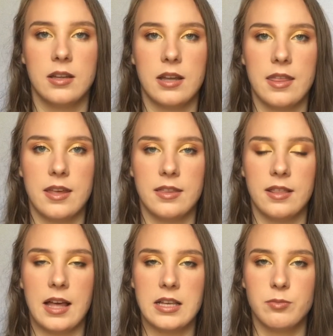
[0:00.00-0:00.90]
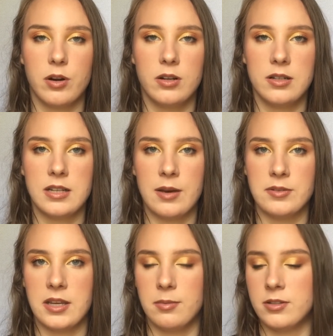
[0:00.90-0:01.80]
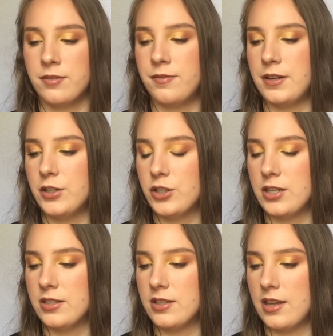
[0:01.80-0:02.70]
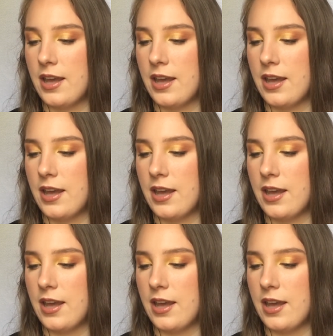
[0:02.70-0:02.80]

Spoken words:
And then the last product I was able to finish is the